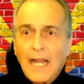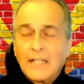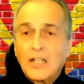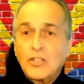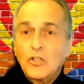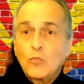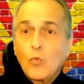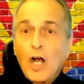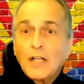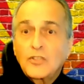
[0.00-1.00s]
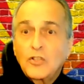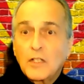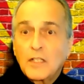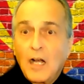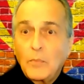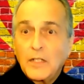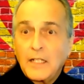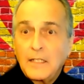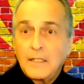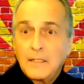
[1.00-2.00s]
and then you walk to a
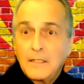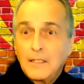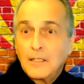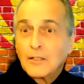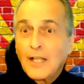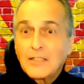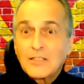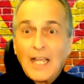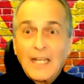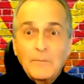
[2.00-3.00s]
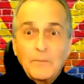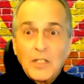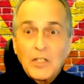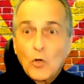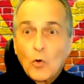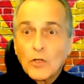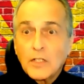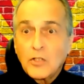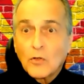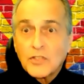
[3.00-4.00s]
company, like say
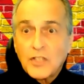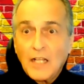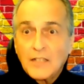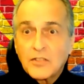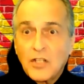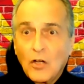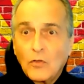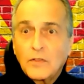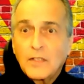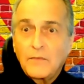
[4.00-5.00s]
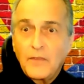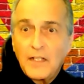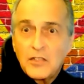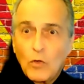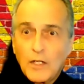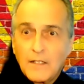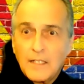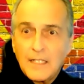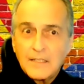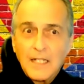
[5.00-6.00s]
your sons go, they finish one of
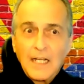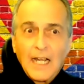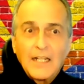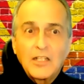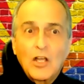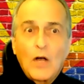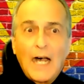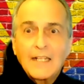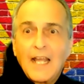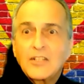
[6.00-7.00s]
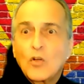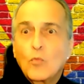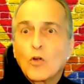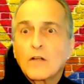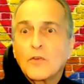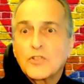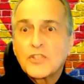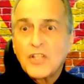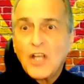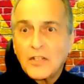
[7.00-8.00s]
these, and they go, I'd like to work for
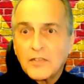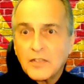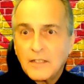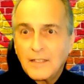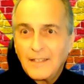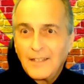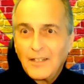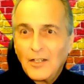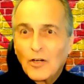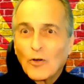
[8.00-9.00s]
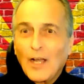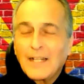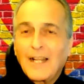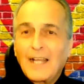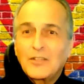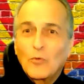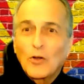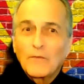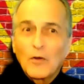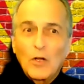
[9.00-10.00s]
Sunt, or I'd like to
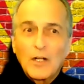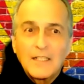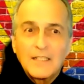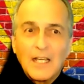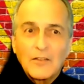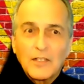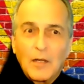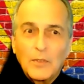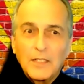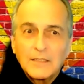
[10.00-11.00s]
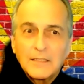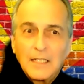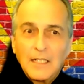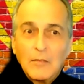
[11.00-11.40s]
work for one of these other companies.